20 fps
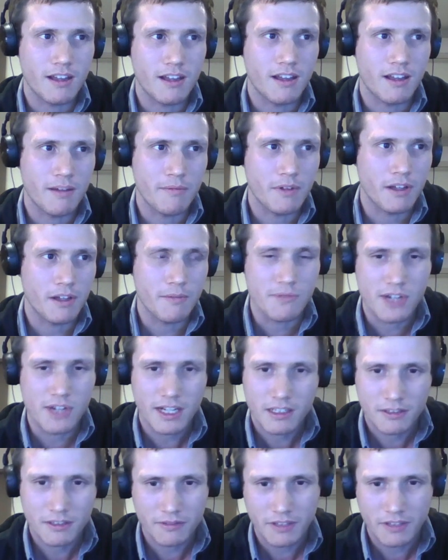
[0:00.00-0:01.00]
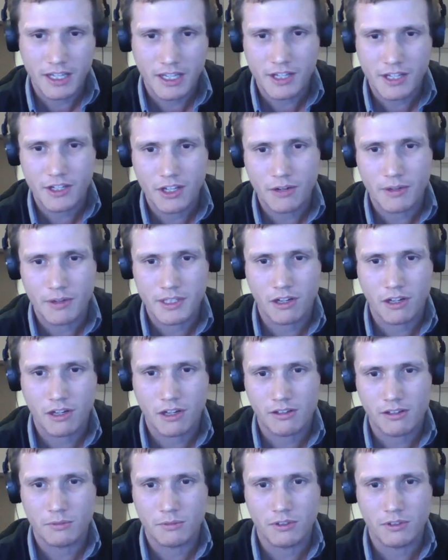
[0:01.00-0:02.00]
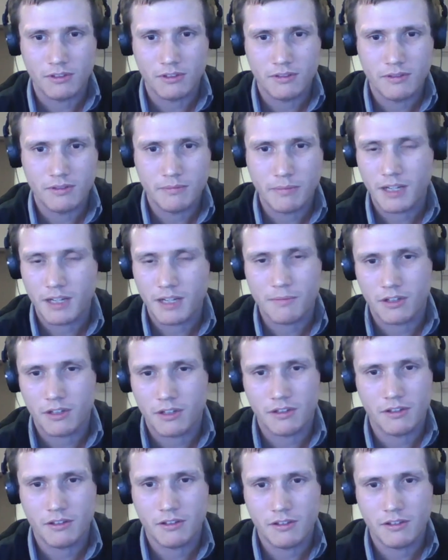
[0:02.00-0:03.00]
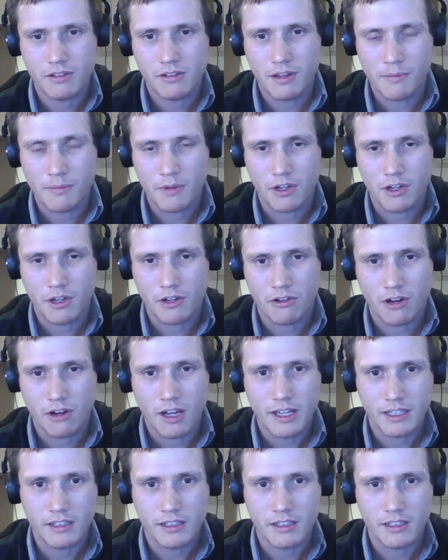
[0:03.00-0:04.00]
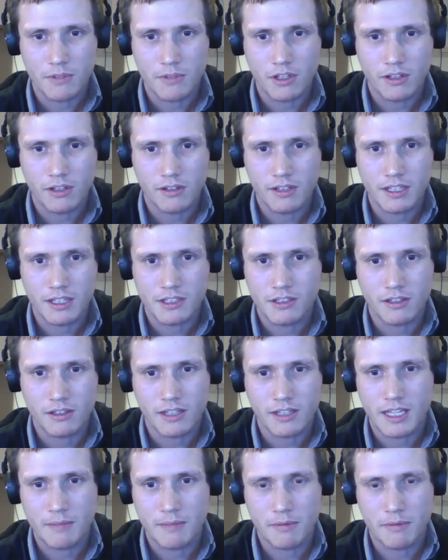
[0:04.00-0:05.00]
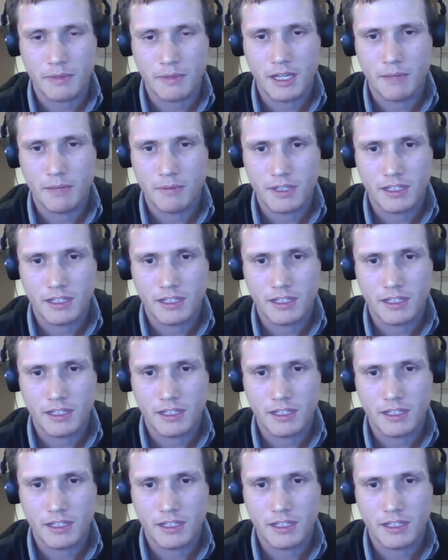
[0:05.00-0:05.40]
objectively, I know it's horrible, but I'm not crying. It's not keeping me up